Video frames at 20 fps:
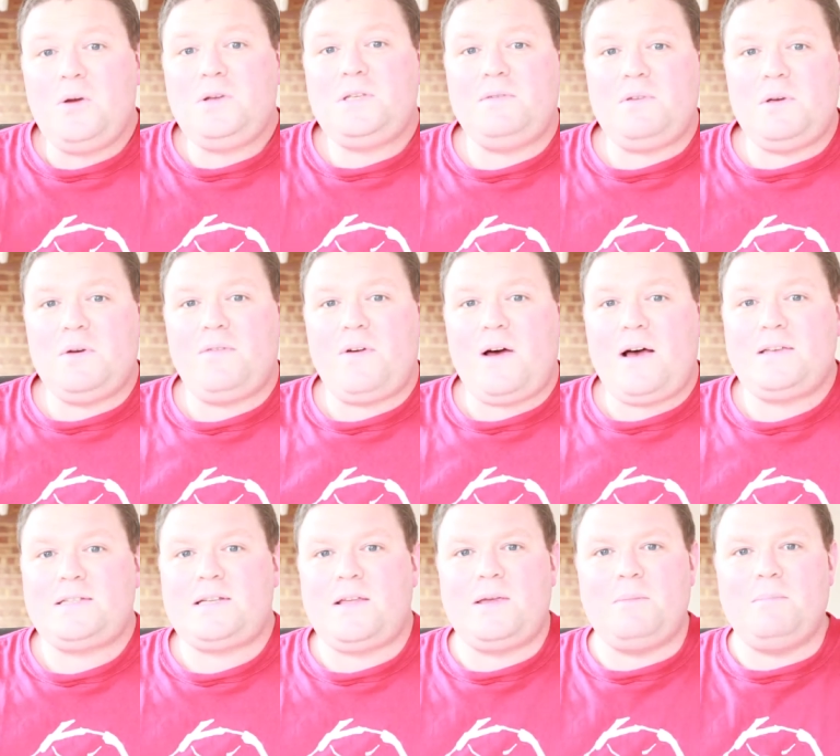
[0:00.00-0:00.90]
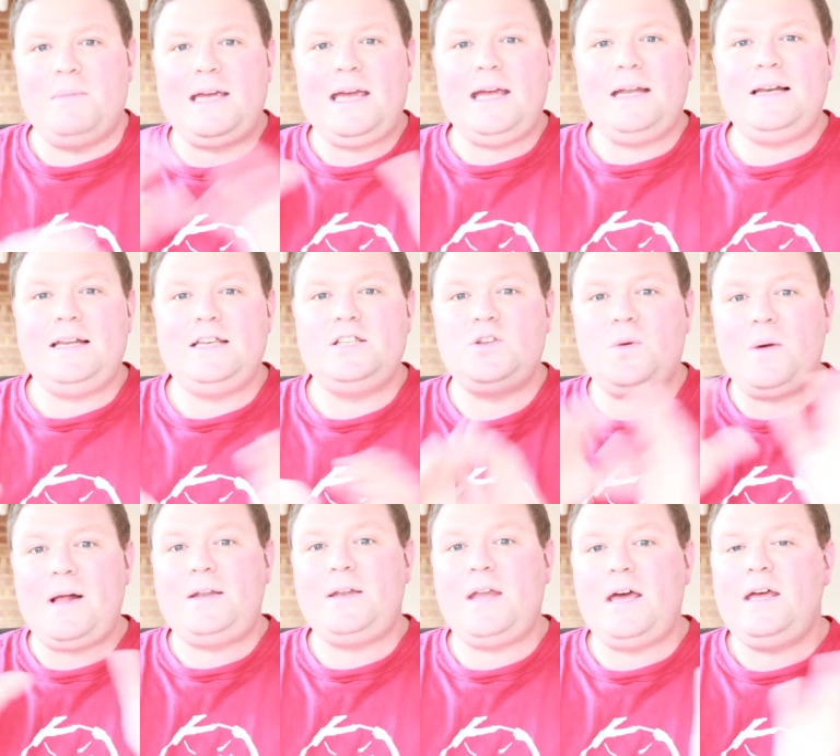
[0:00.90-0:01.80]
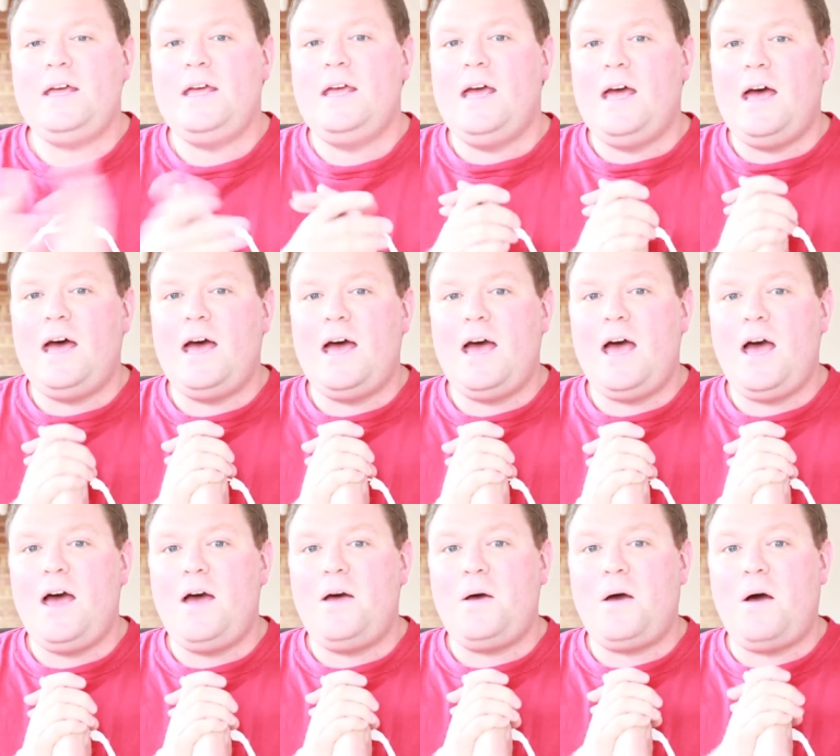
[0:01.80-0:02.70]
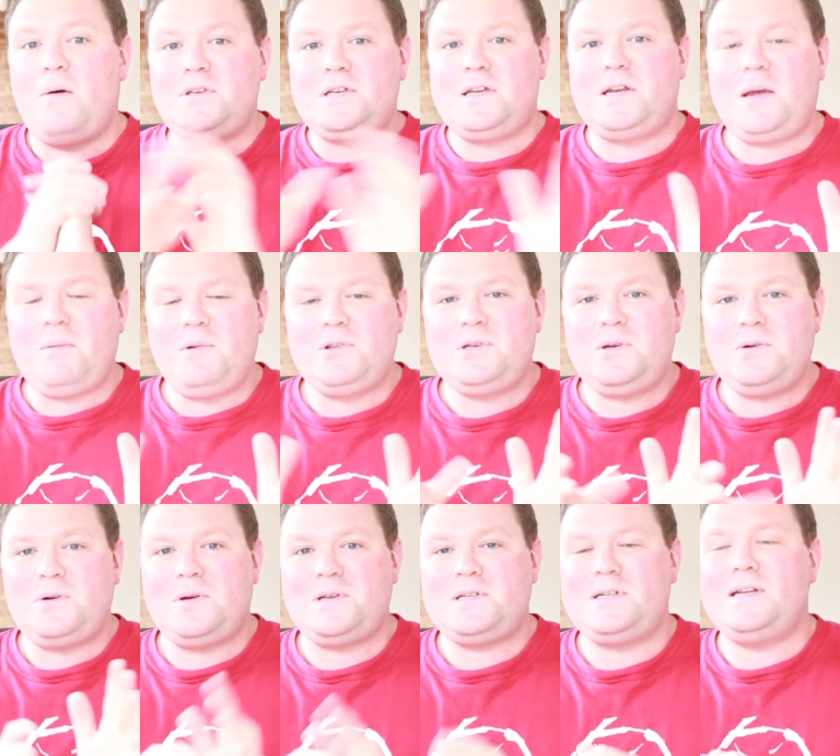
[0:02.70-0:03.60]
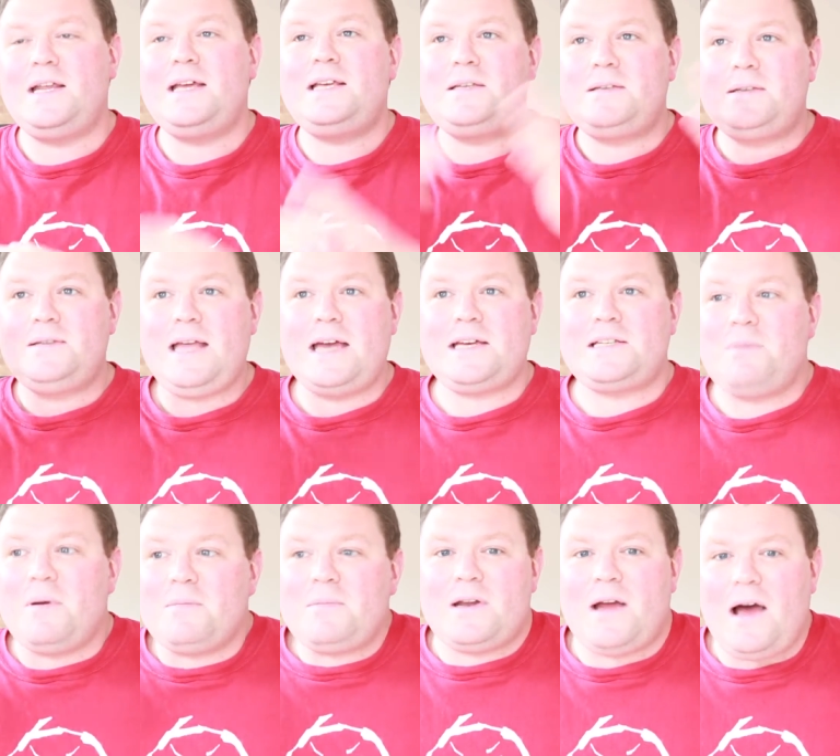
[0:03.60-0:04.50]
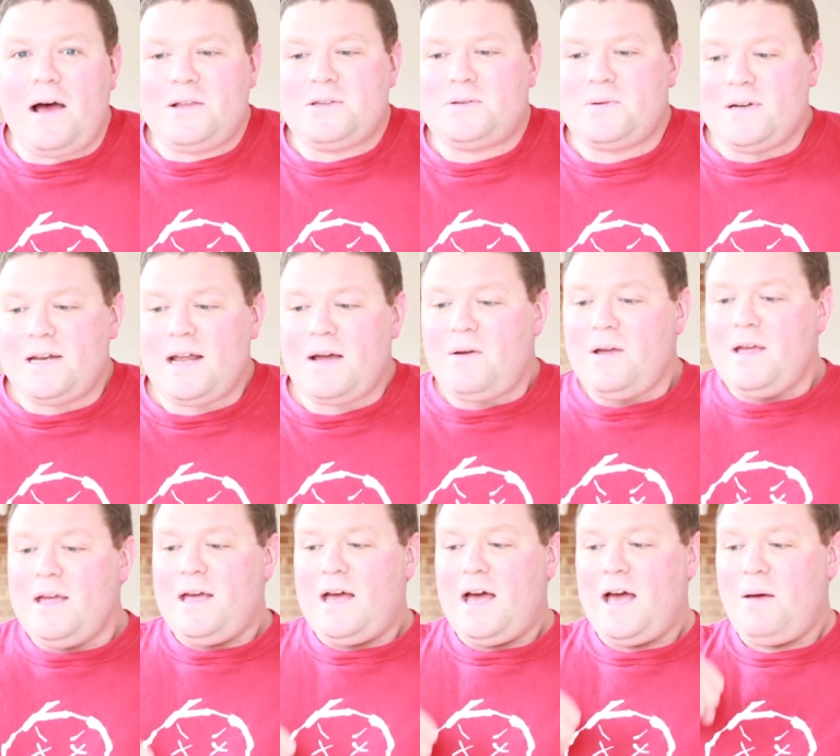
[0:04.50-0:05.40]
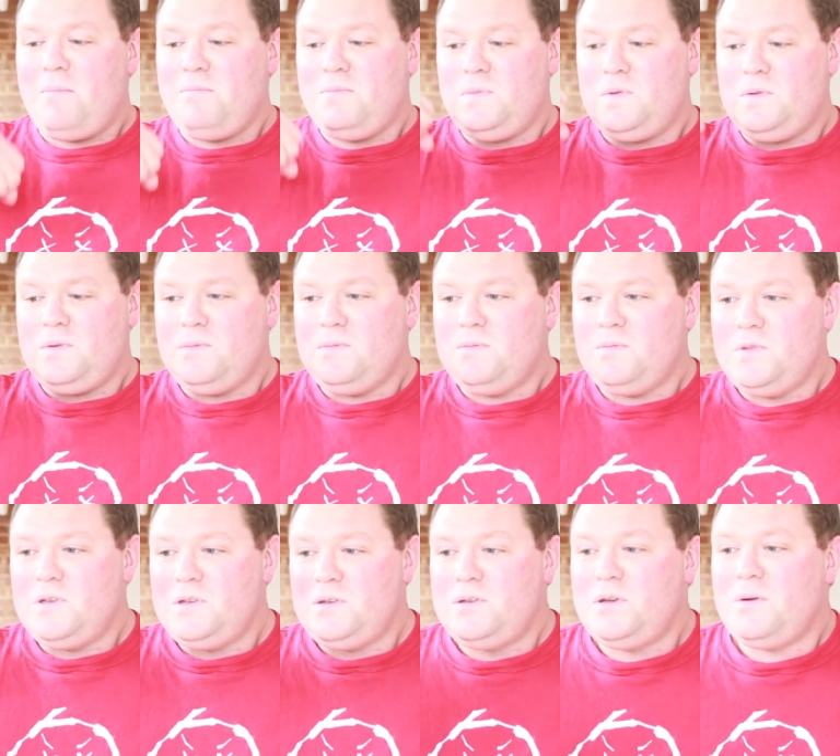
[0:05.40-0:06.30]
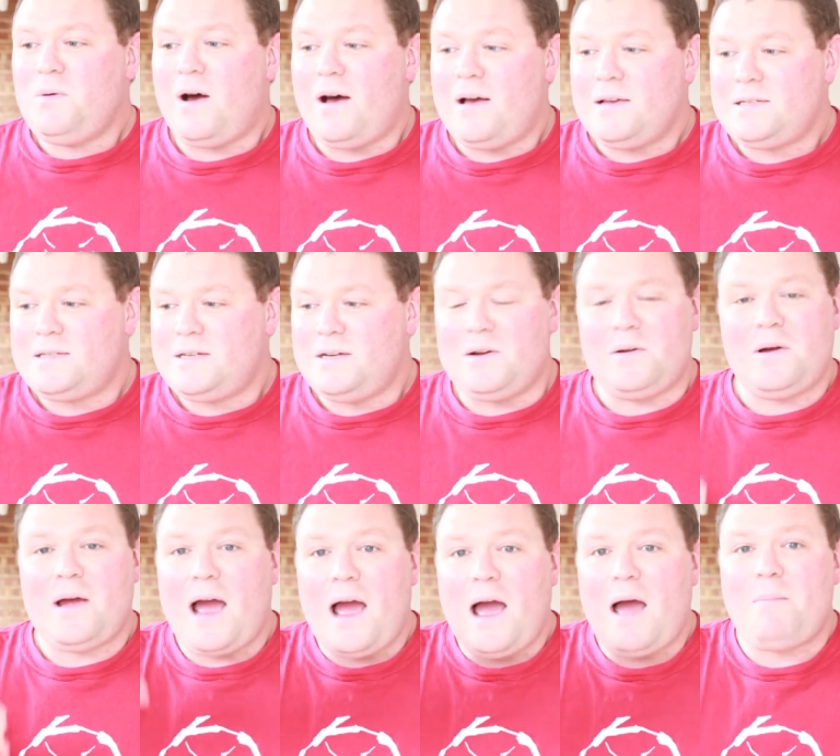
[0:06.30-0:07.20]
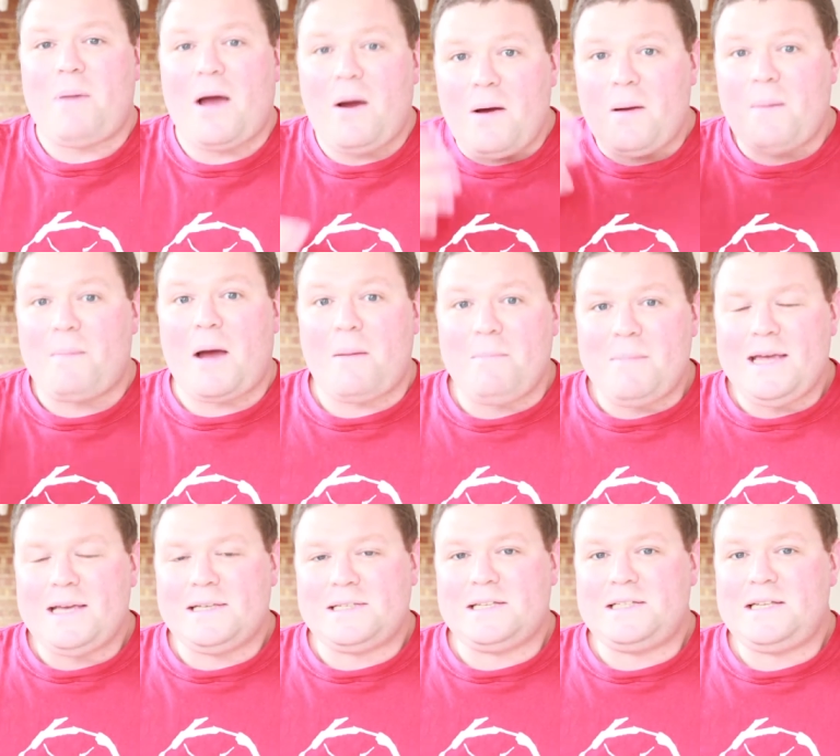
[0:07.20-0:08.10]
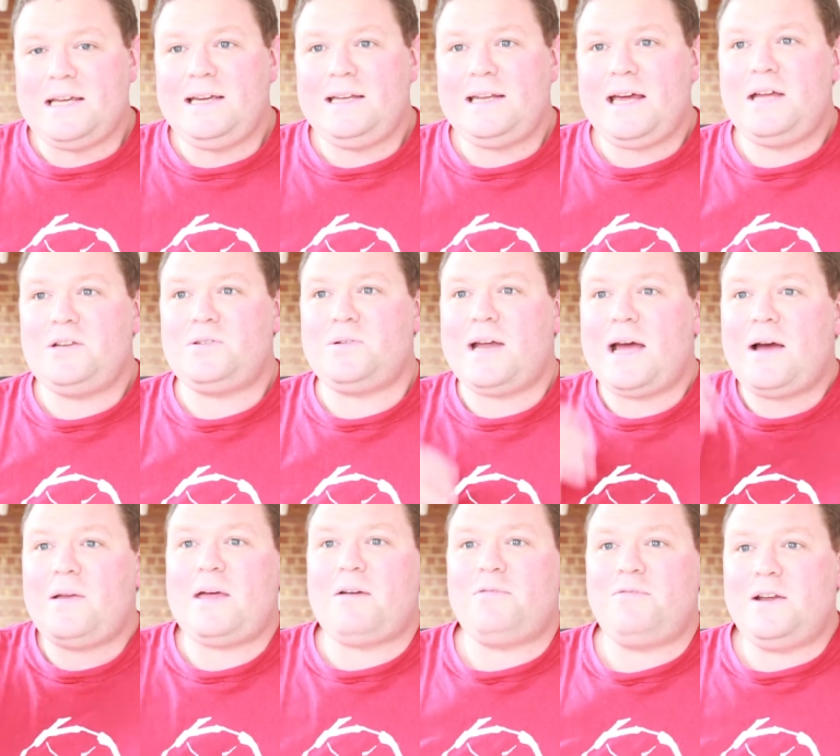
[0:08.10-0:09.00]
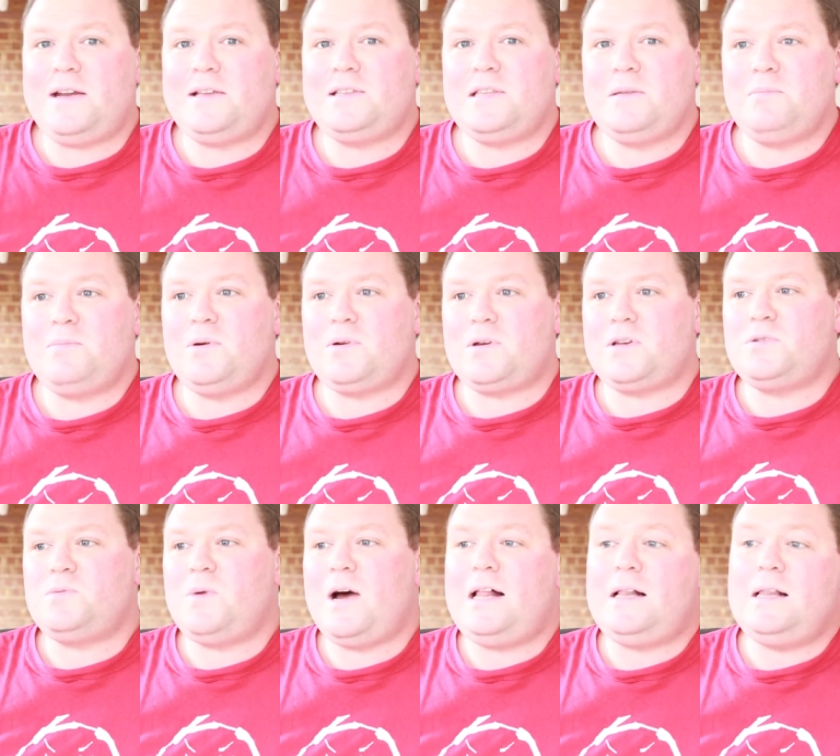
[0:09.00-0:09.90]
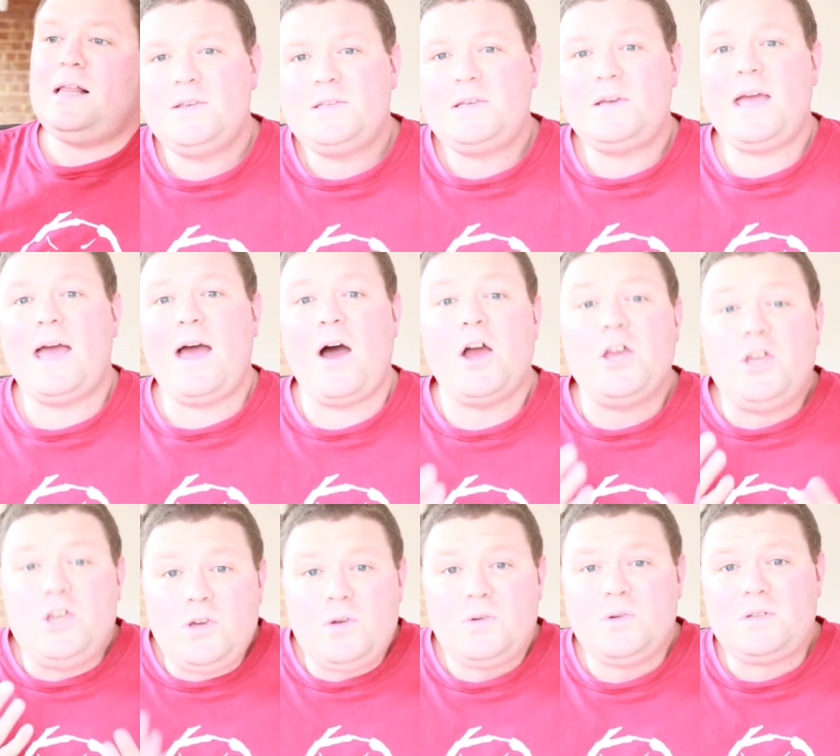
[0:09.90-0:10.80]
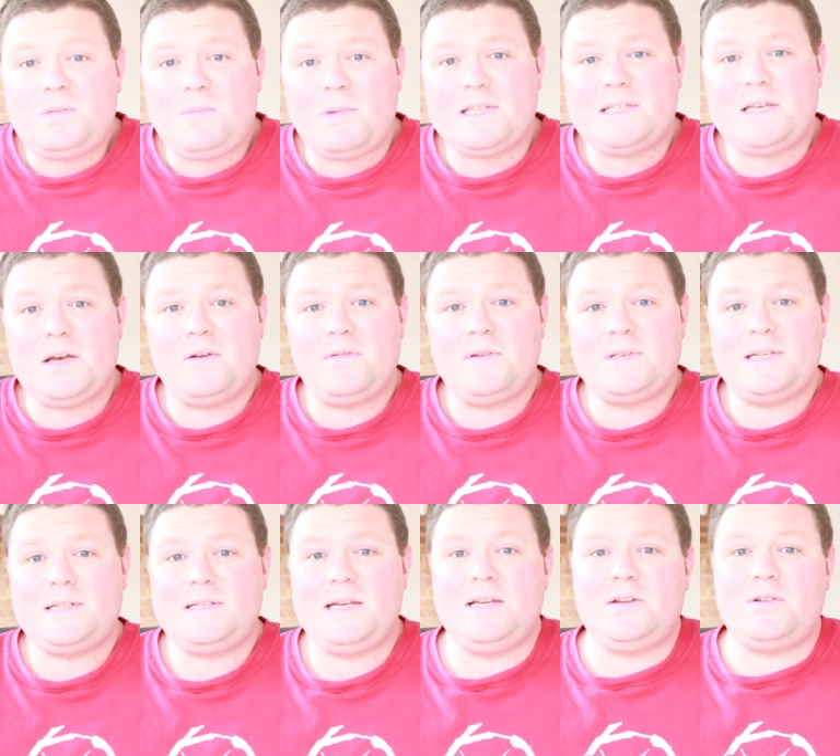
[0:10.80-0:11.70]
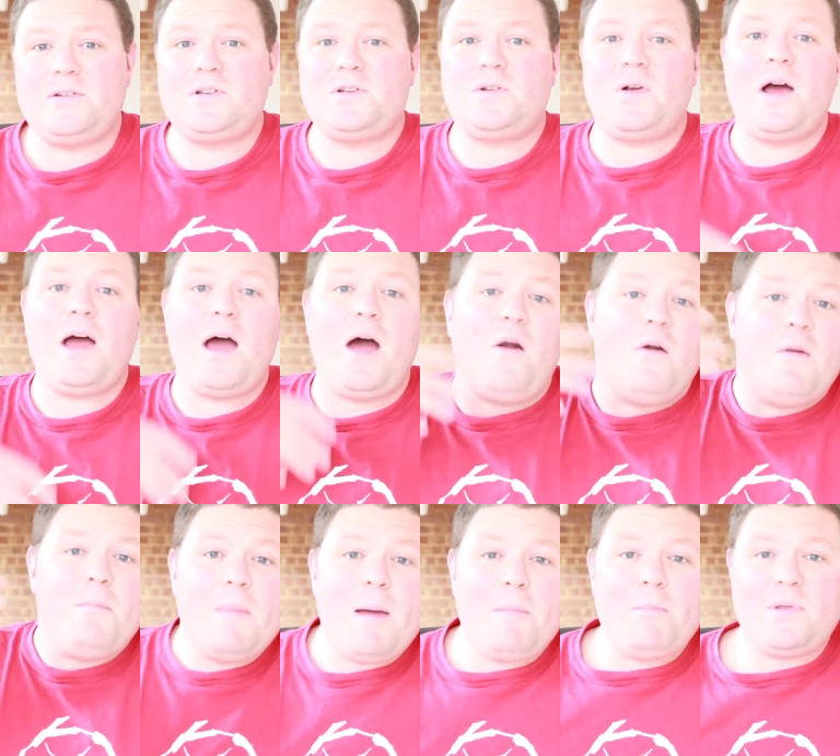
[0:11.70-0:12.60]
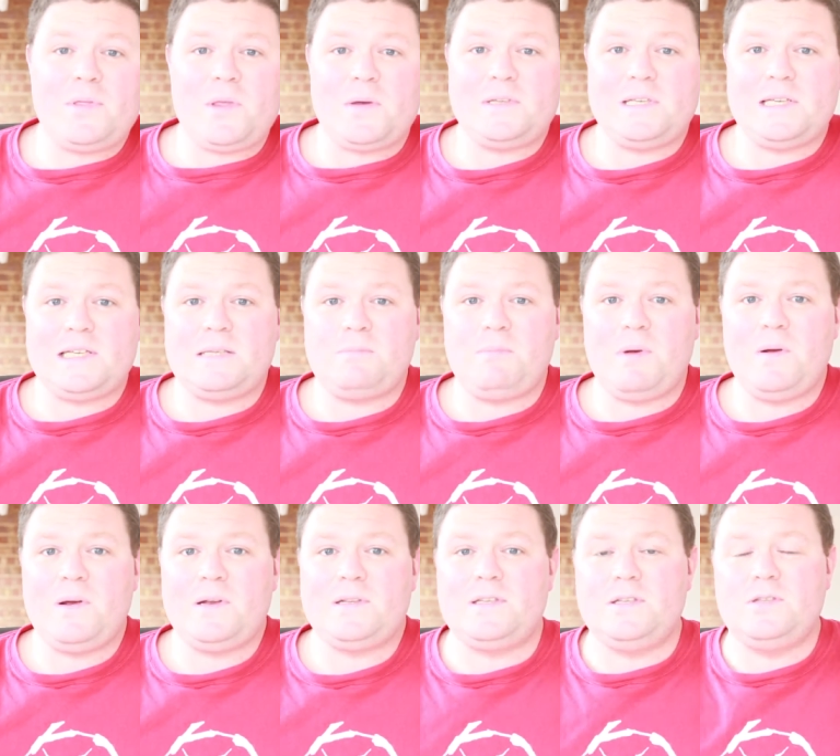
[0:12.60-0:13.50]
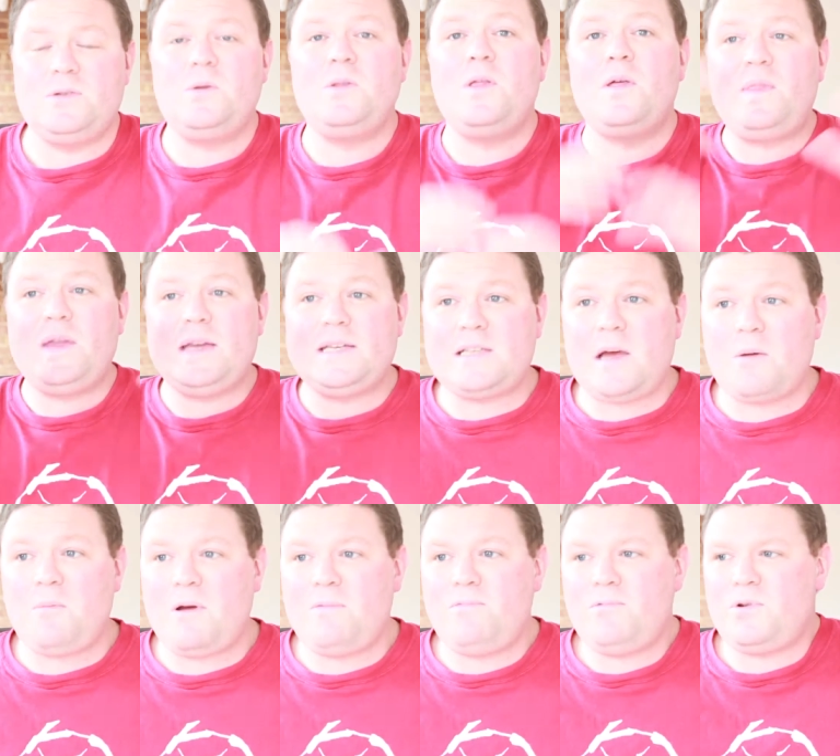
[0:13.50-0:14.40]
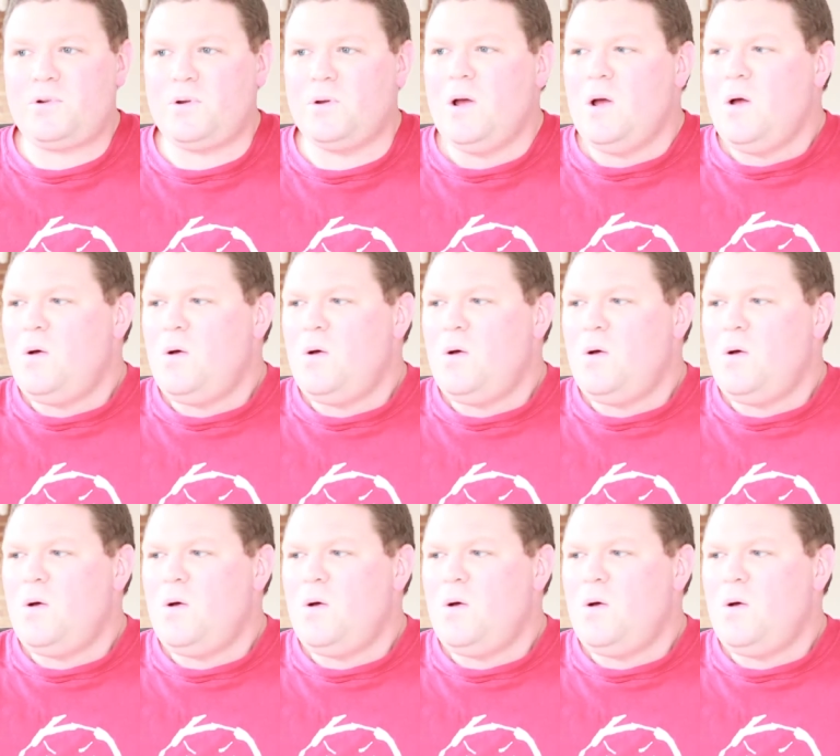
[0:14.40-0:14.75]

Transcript: loads of you have asked, I think McKinley Zuelner, I was going to come on to your question next, but I'm going to answer it now. You asked, you know, about me as a teenager and how that fed into the book as well. So yeah, I used myself as a teenager. I remembered those experiences, all the things I went through,